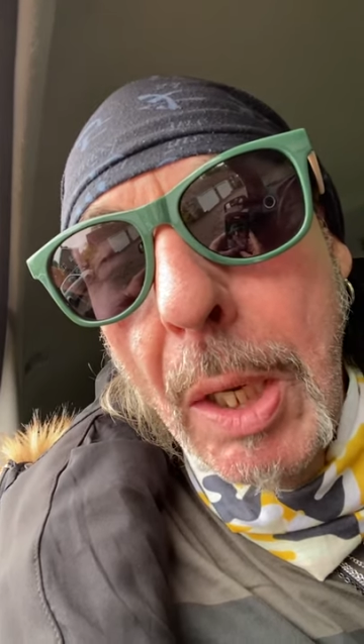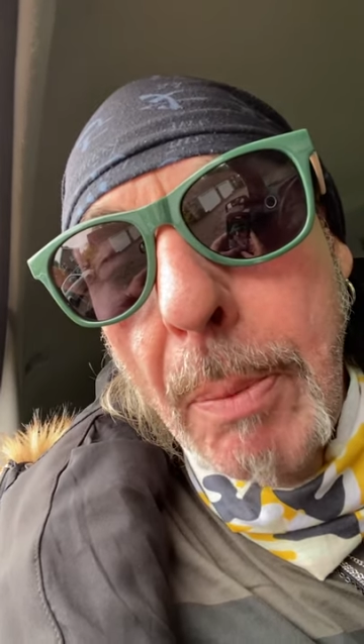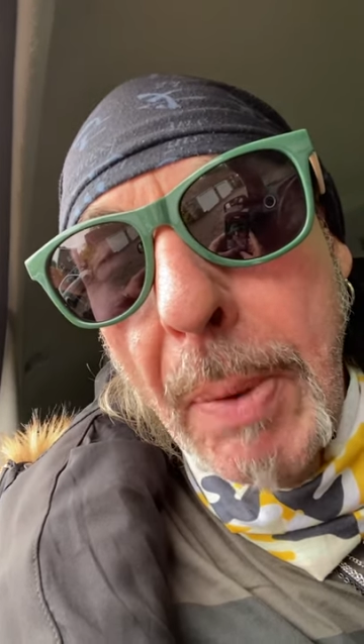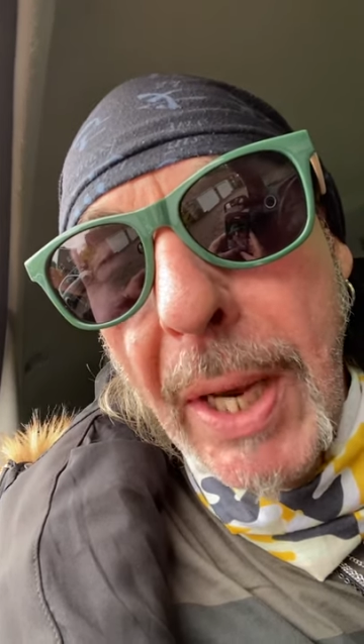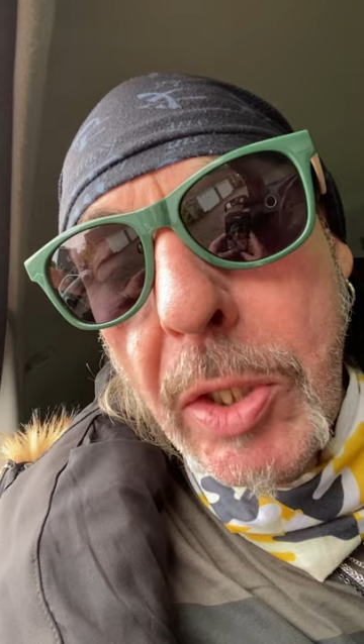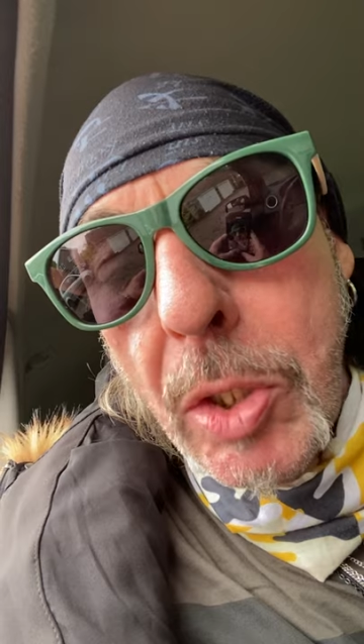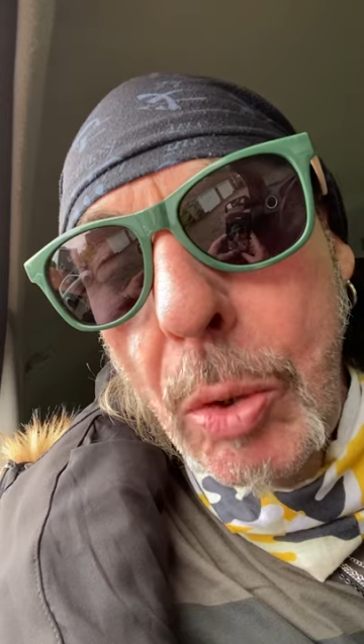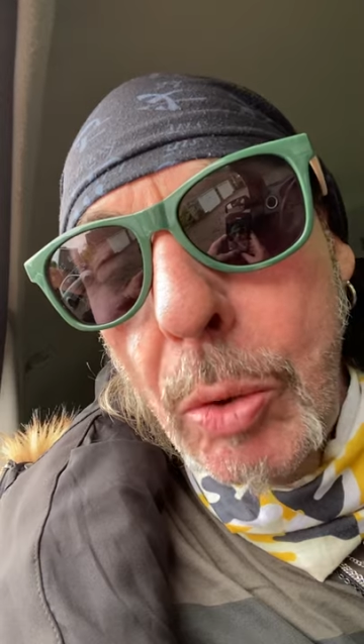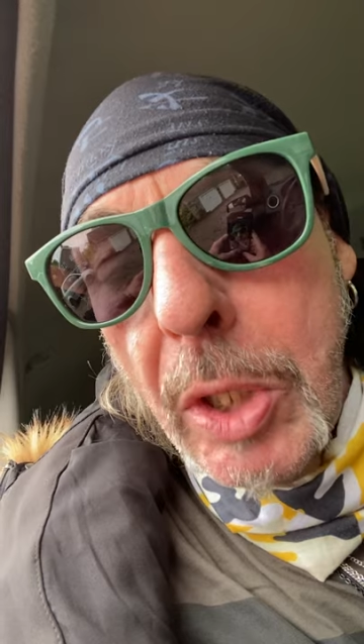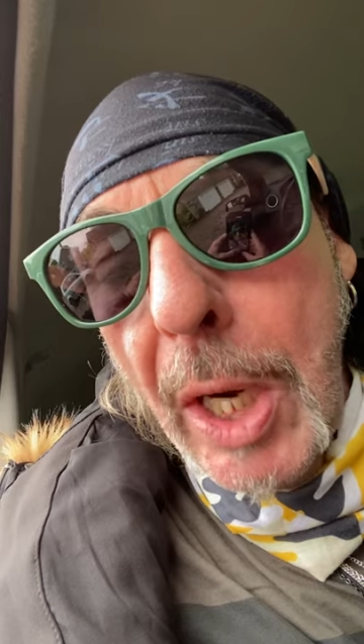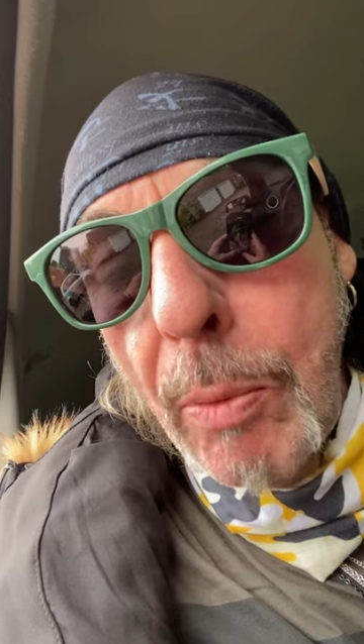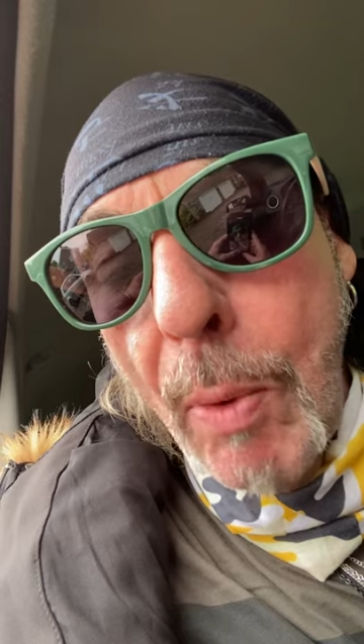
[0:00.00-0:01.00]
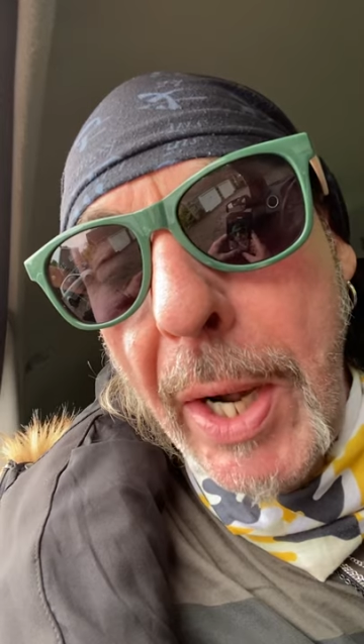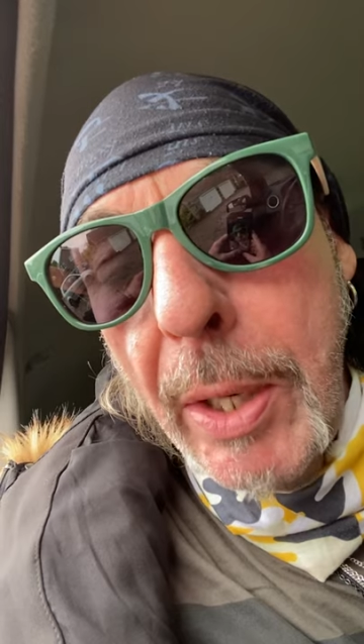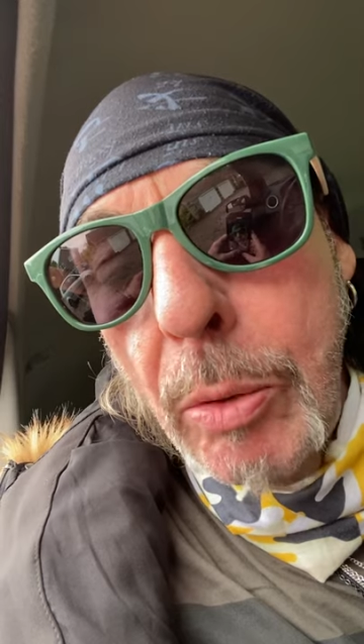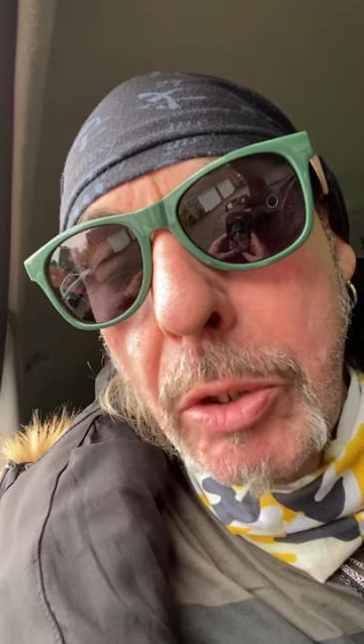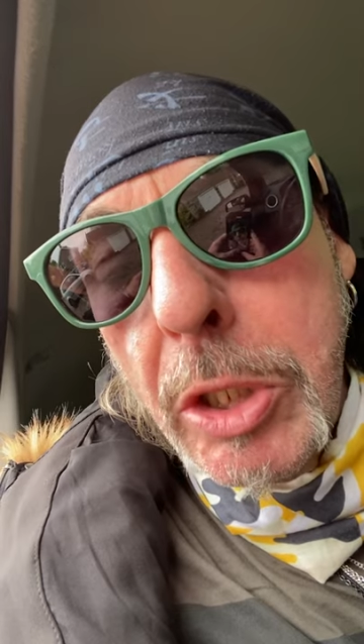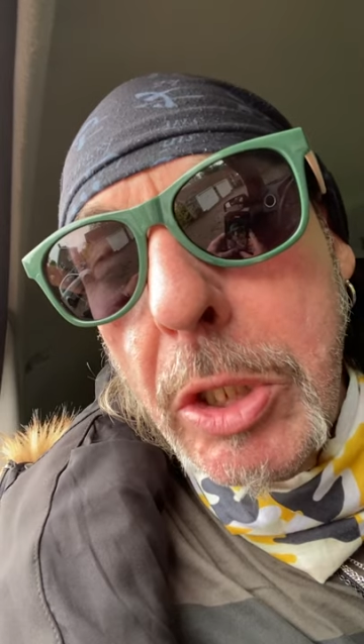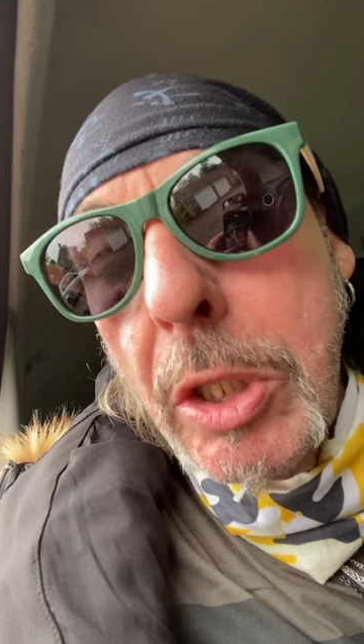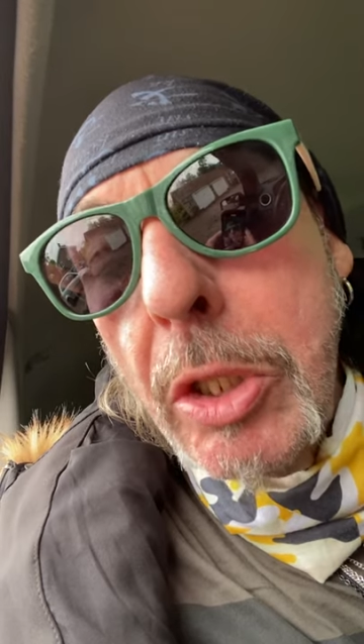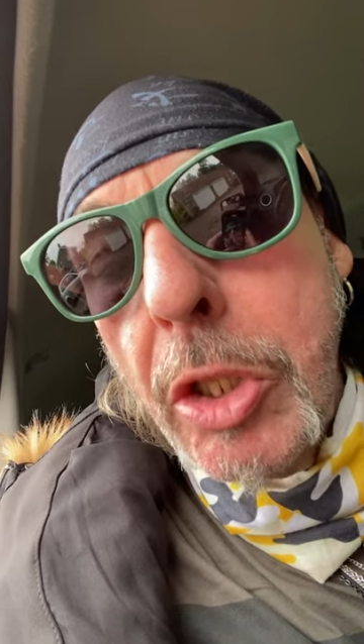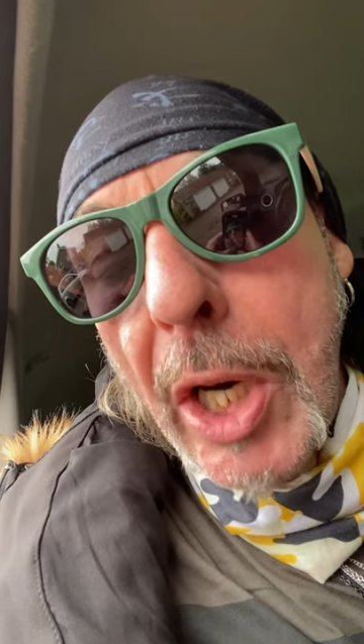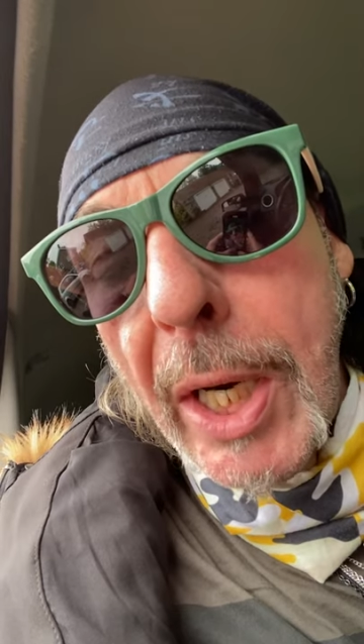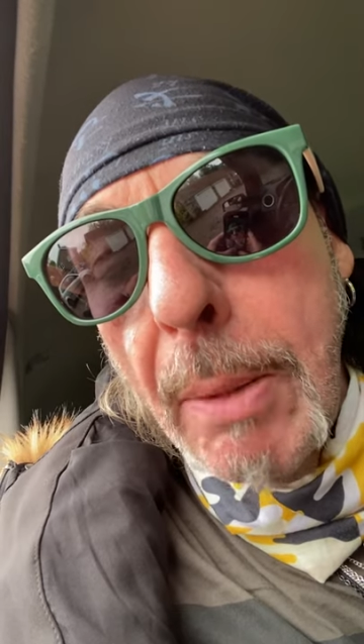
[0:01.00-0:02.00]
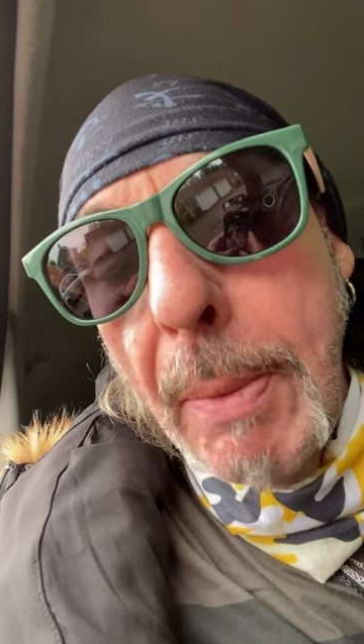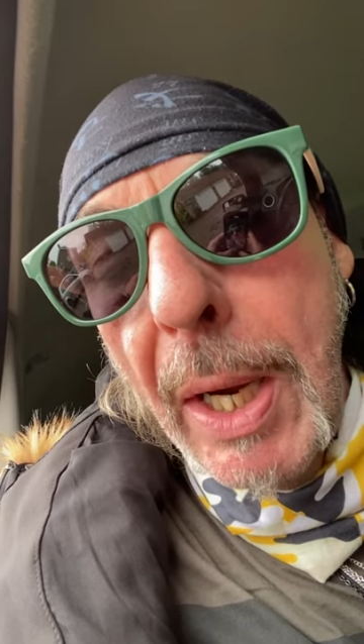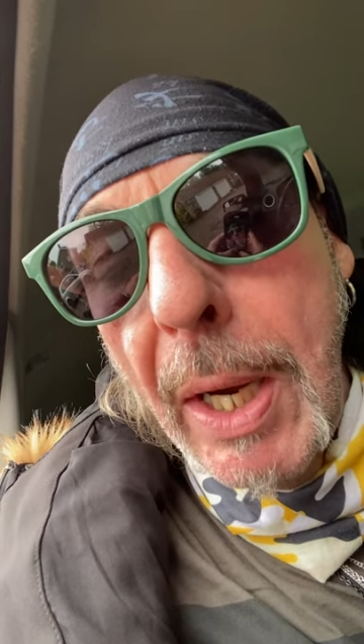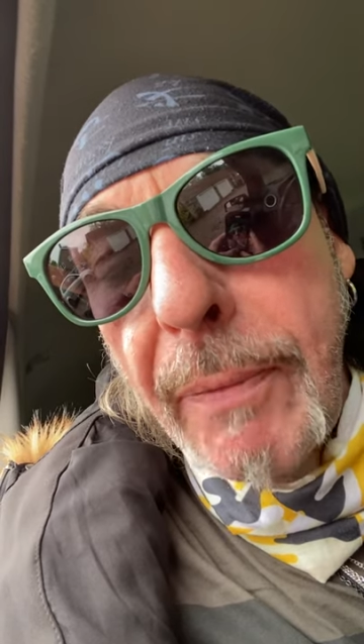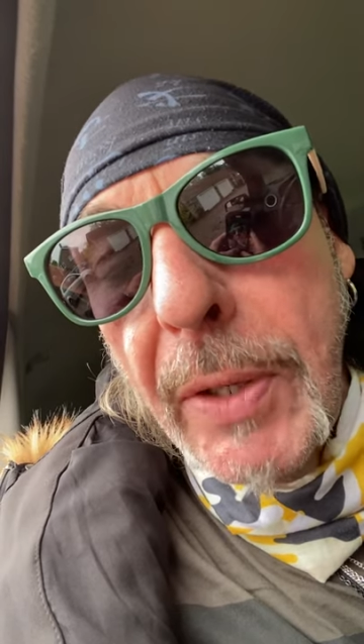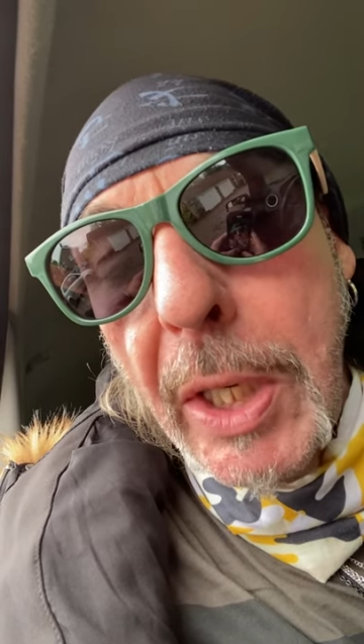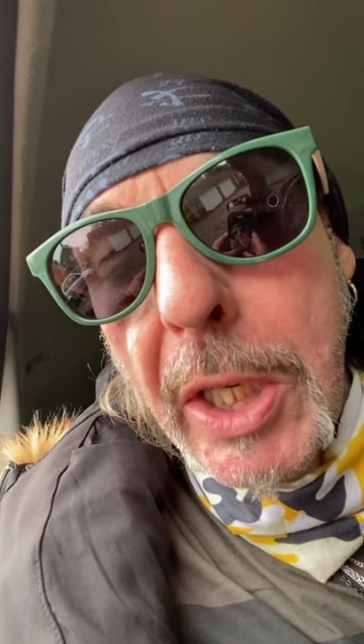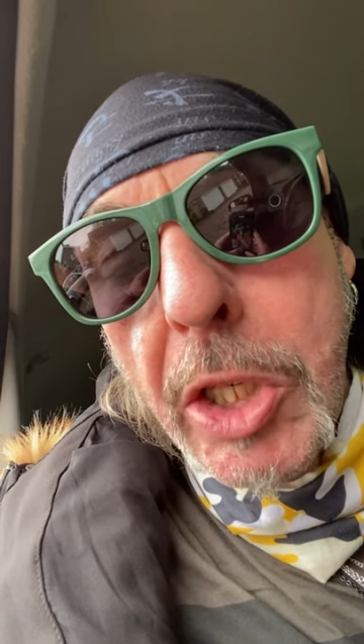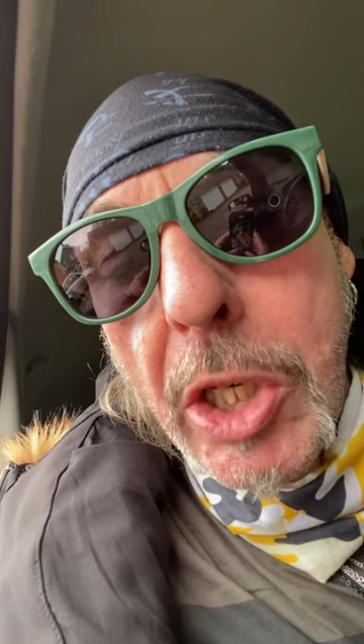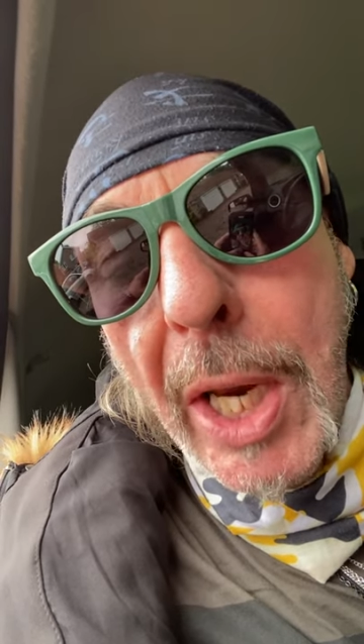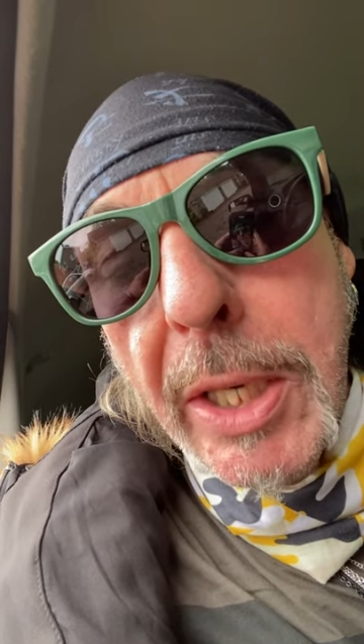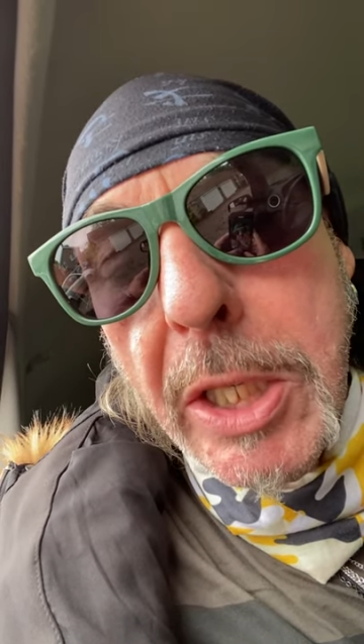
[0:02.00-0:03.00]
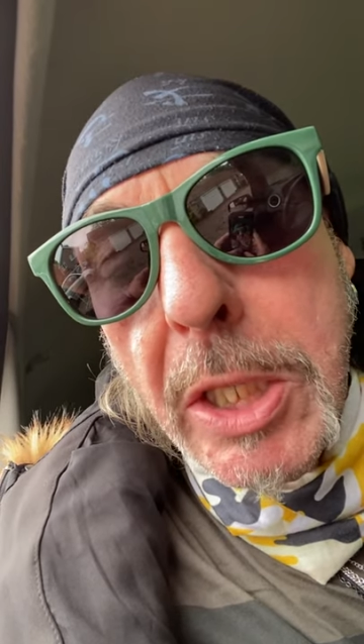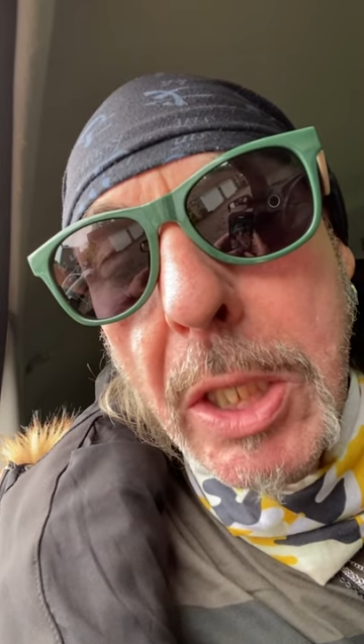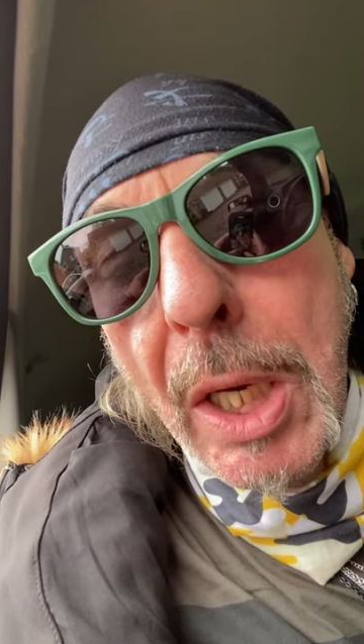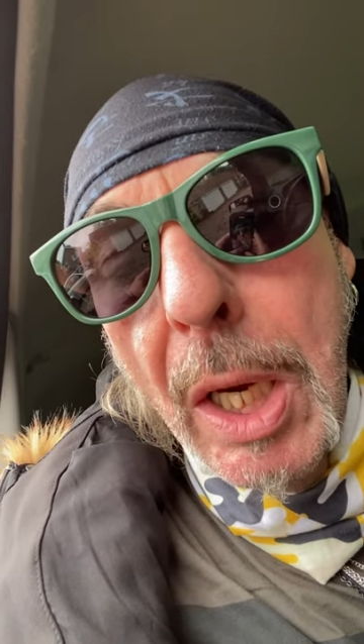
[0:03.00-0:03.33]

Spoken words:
Band's called Dead Reynolds. Check them out if you get a chance.